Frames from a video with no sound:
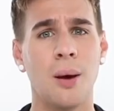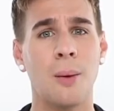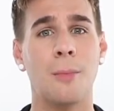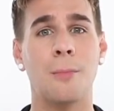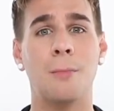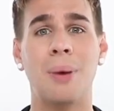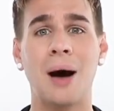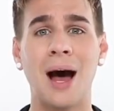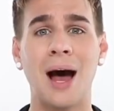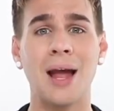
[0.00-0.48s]

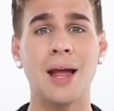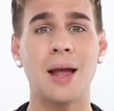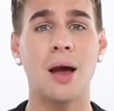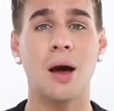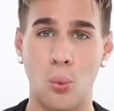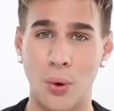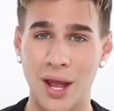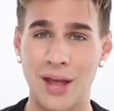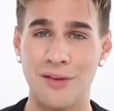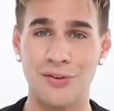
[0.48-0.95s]
by
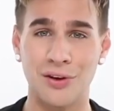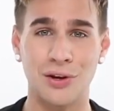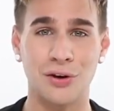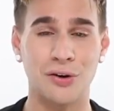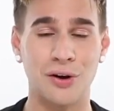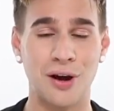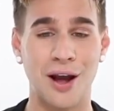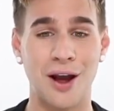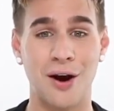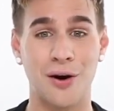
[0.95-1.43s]
waving
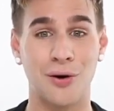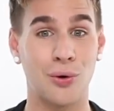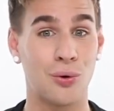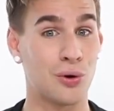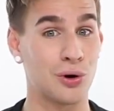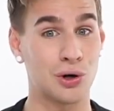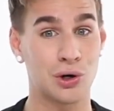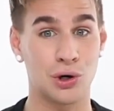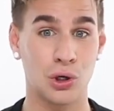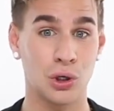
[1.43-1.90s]
your hair
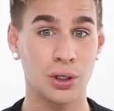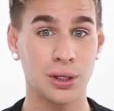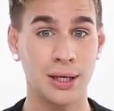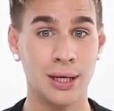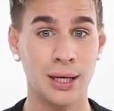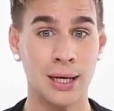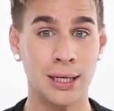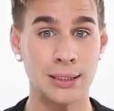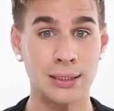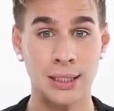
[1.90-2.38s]
or
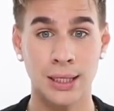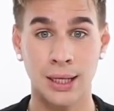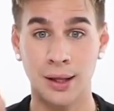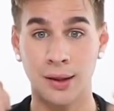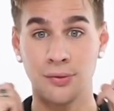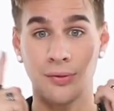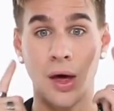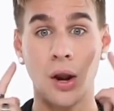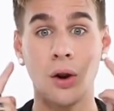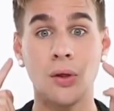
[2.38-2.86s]
curling it.
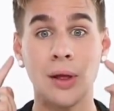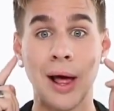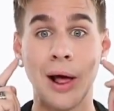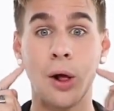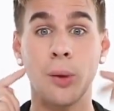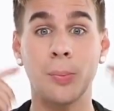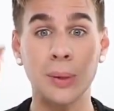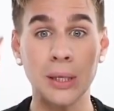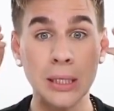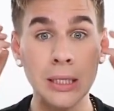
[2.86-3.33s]
That'll
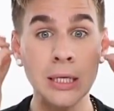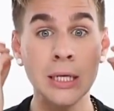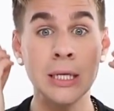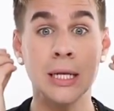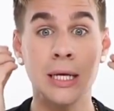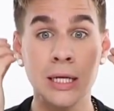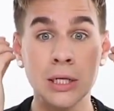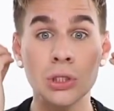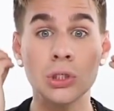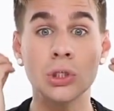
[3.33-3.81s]
help eat
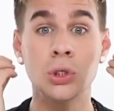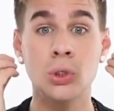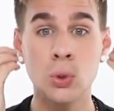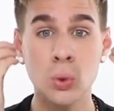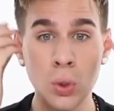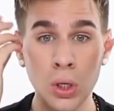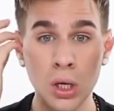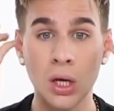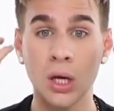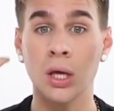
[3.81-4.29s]

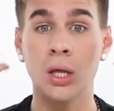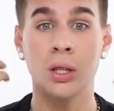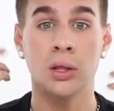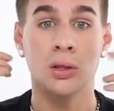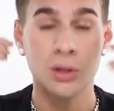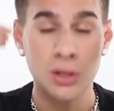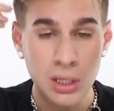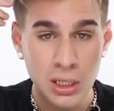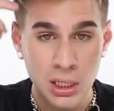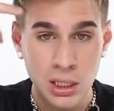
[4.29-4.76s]
into
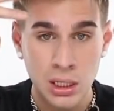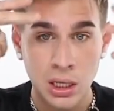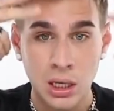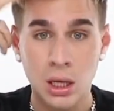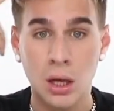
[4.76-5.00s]
the